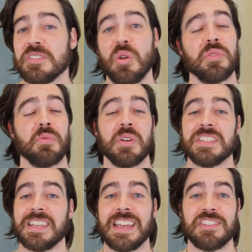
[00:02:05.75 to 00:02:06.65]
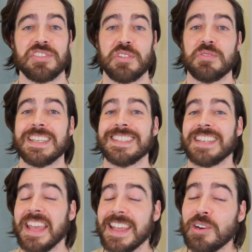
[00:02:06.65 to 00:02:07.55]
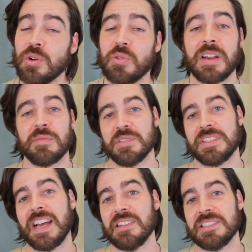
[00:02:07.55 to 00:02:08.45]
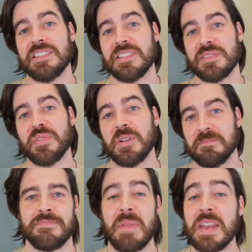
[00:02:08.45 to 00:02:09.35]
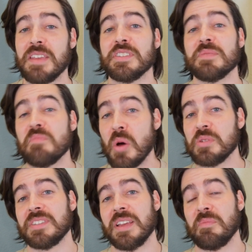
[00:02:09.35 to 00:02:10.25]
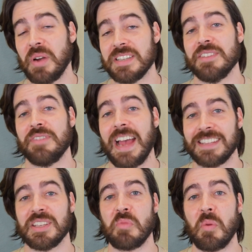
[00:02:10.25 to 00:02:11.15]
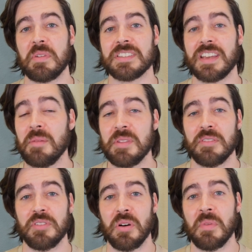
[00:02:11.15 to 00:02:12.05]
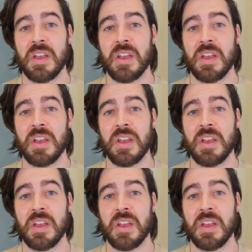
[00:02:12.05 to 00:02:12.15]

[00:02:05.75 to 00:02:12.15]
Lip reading: Hoult once again shows his incredible talent in this film. Many of his most impressive acting moments come in the film